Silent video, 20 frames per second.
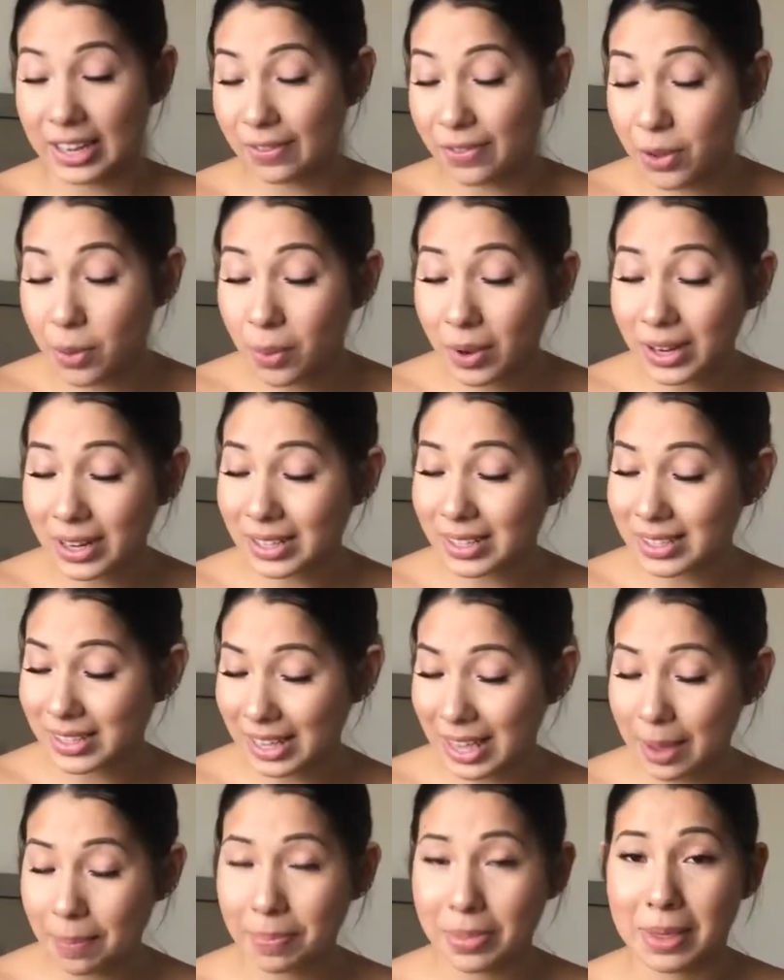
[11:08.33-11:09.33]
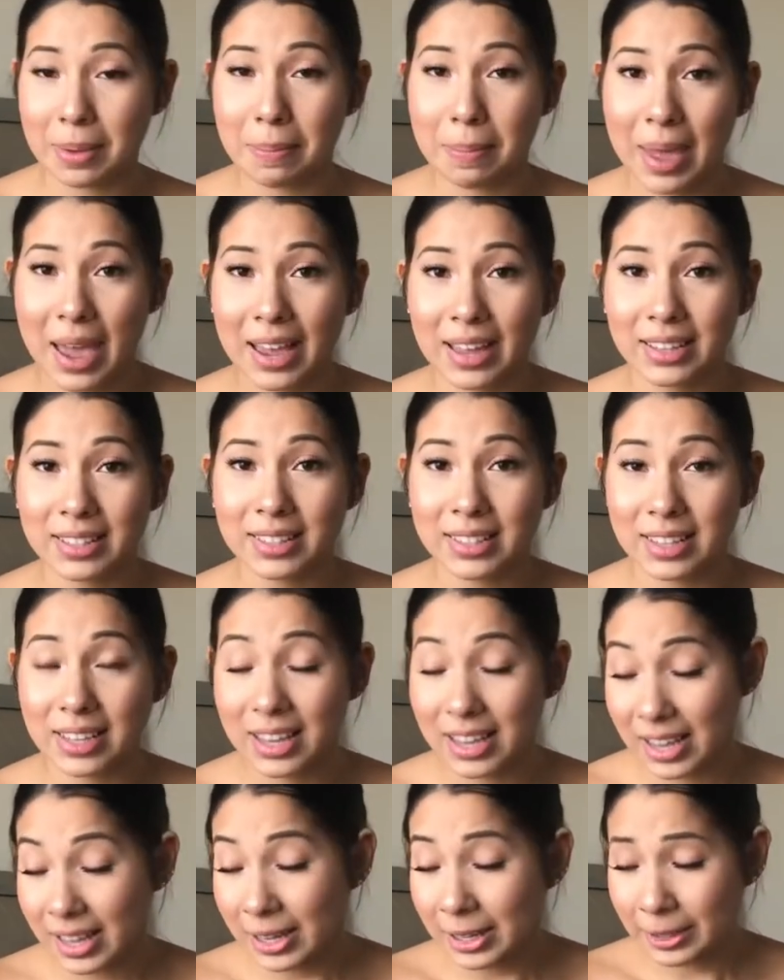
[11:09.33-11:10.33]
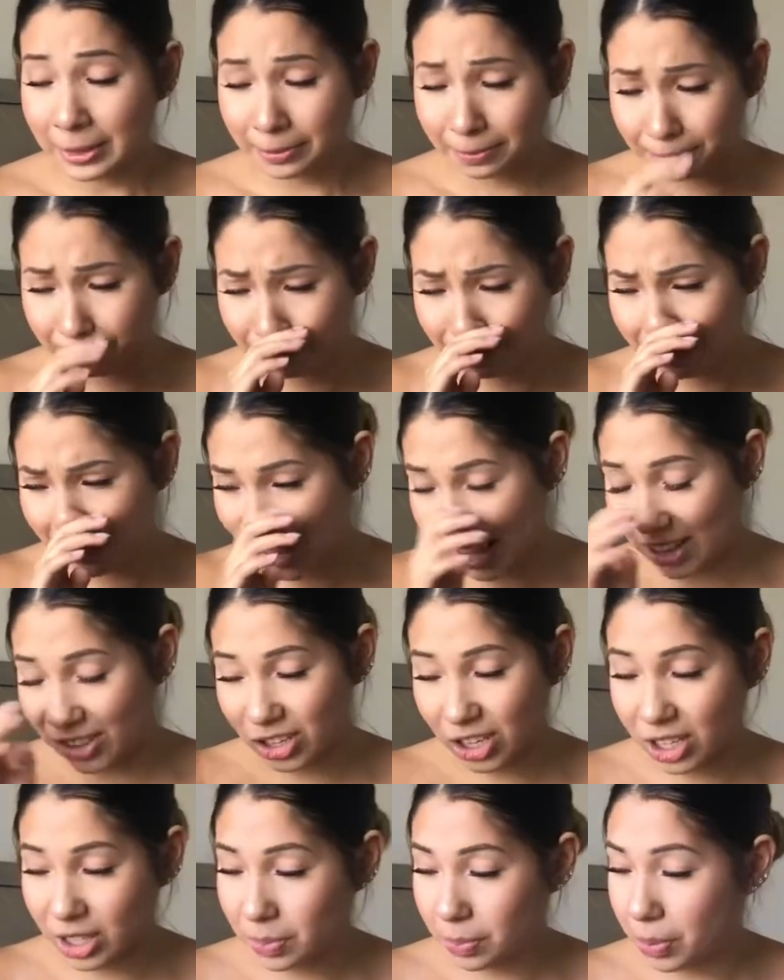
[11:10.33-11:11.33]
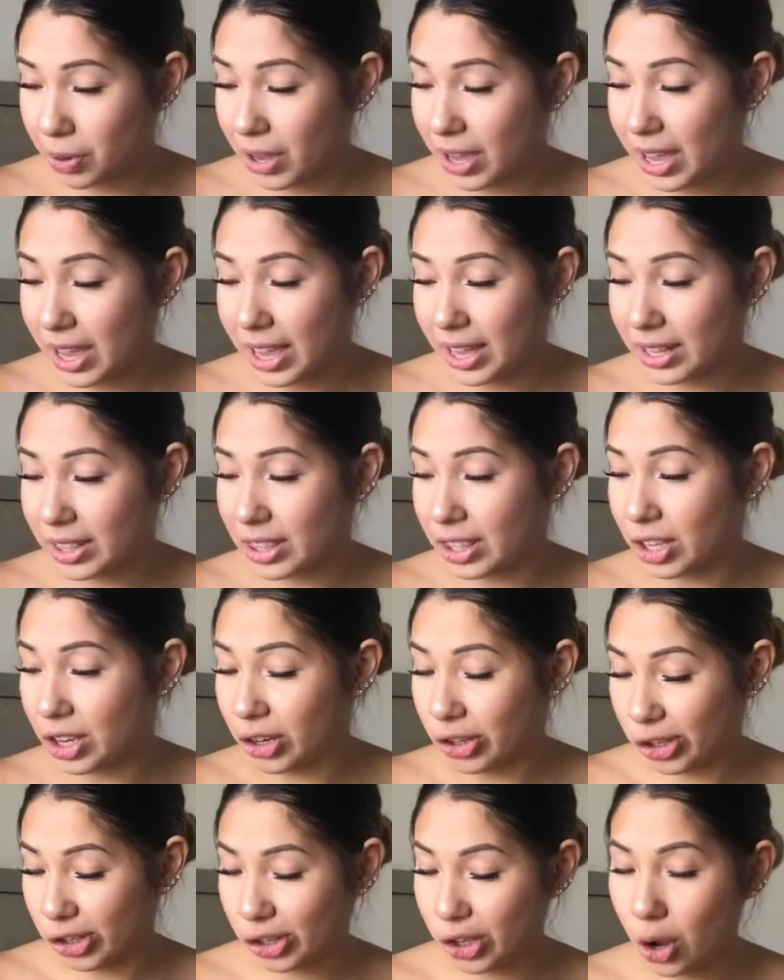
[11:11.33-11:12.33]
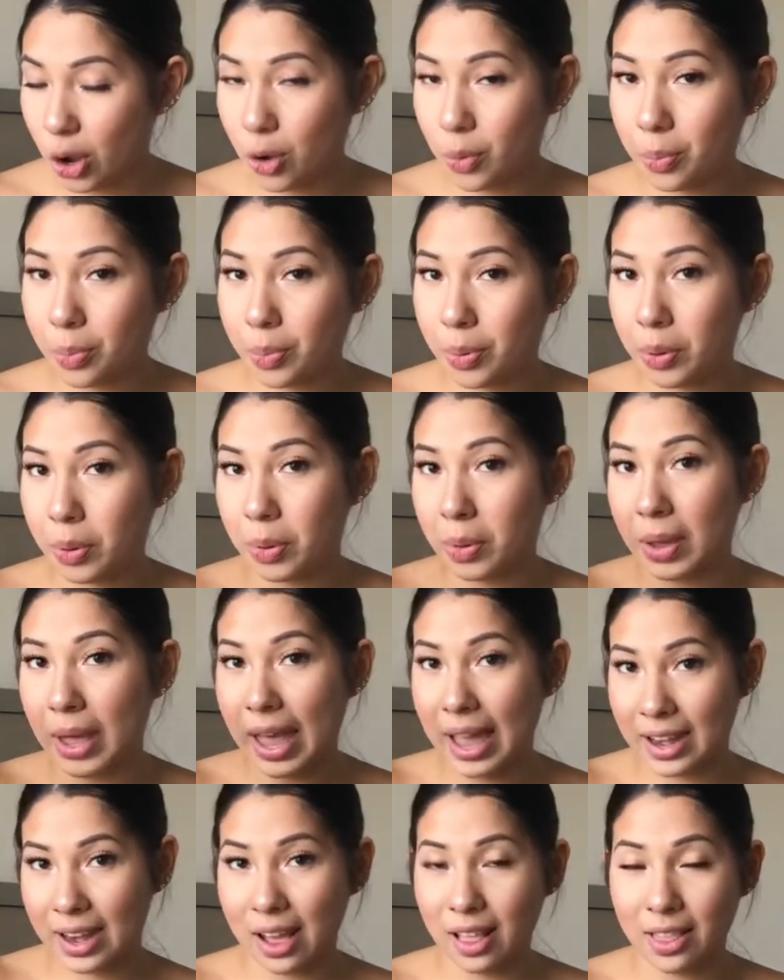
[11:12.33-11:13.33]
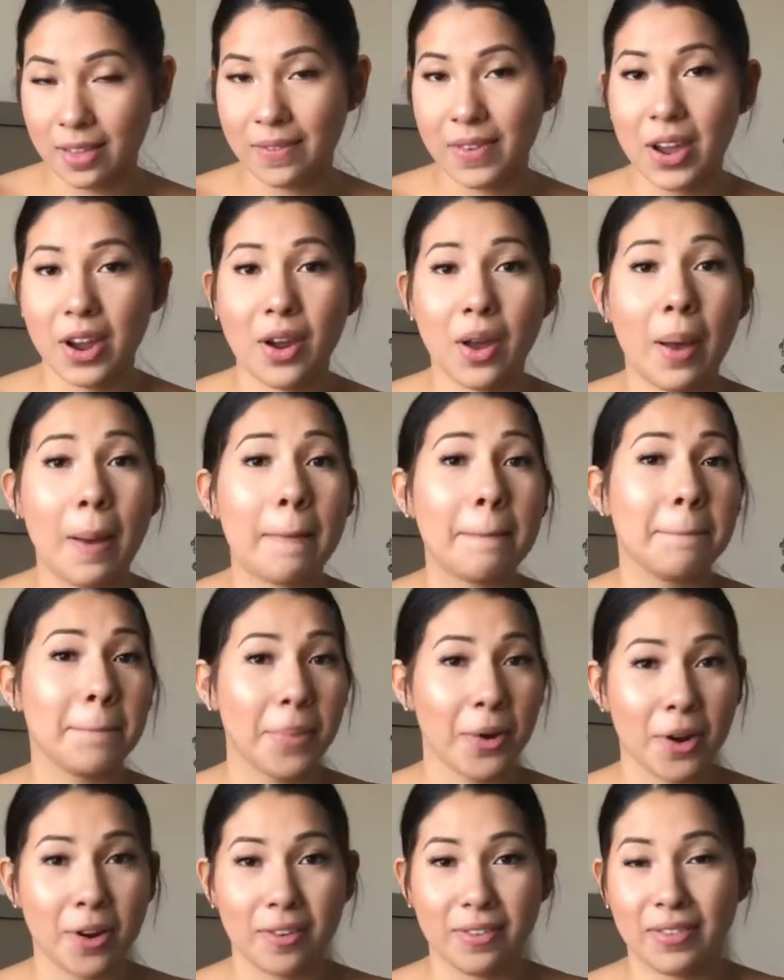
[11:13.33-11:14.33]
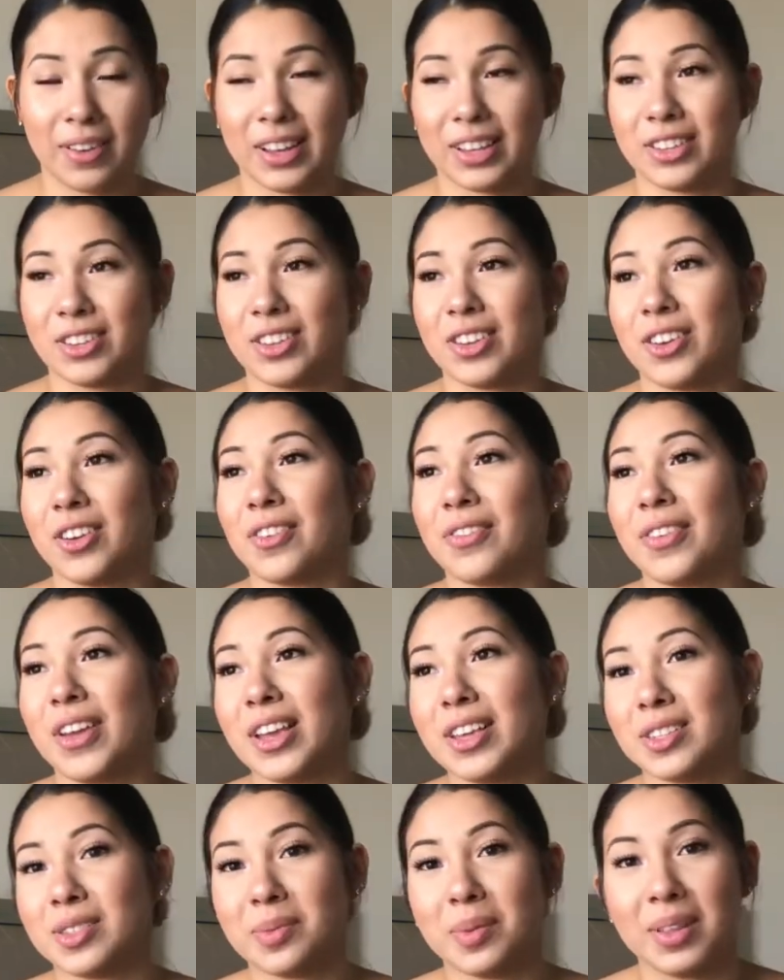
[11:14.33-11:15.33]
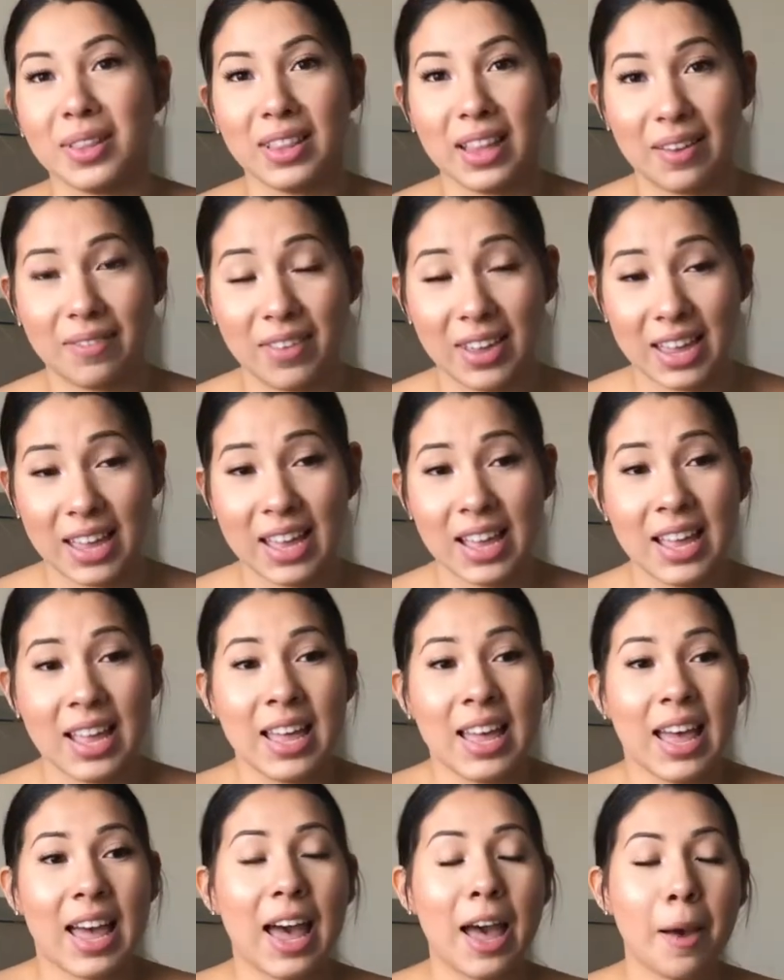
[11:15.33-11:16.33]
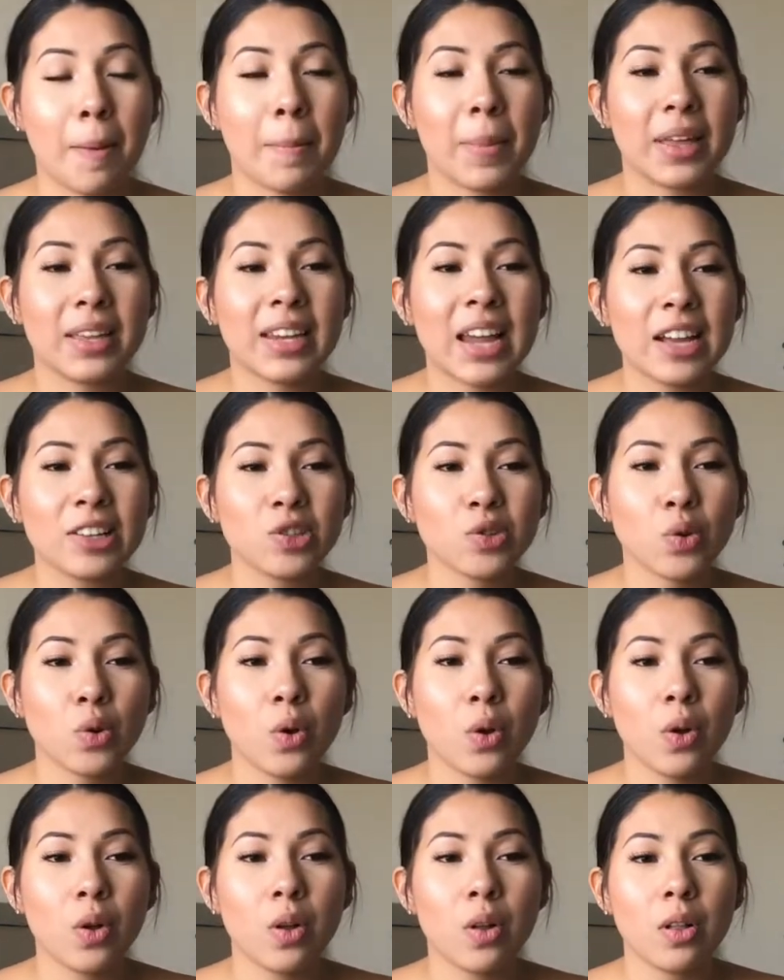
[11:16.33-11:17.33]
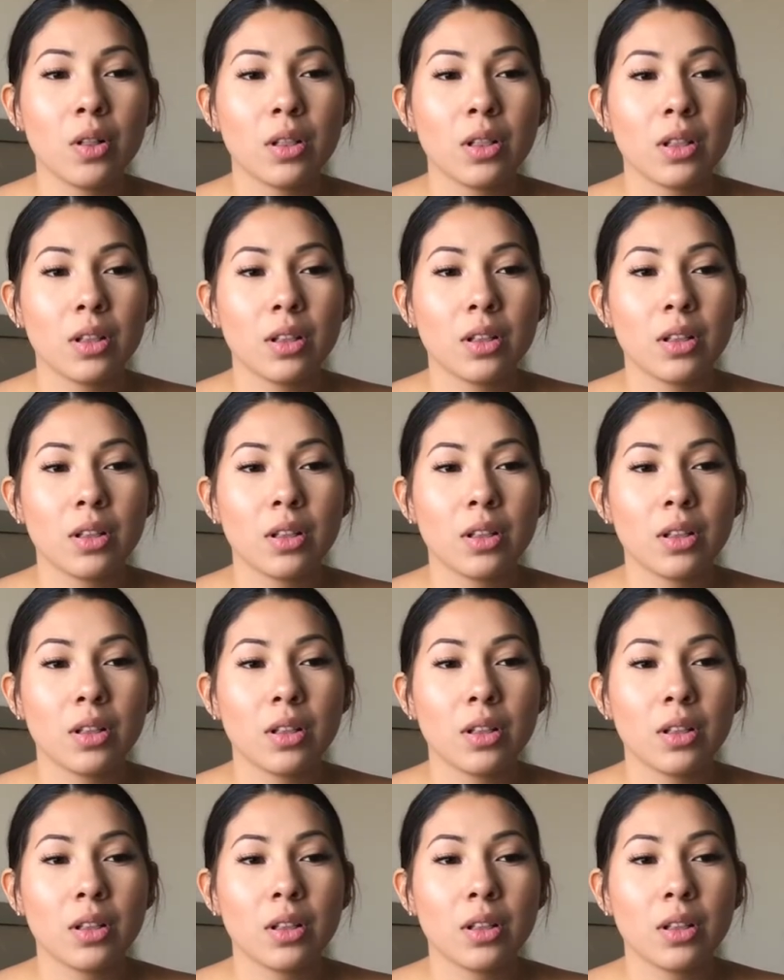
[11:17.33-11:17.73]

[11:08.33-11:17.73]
If you want to skip the mask and just put your soap and aloe vera, perfect. Your face will love it. Natural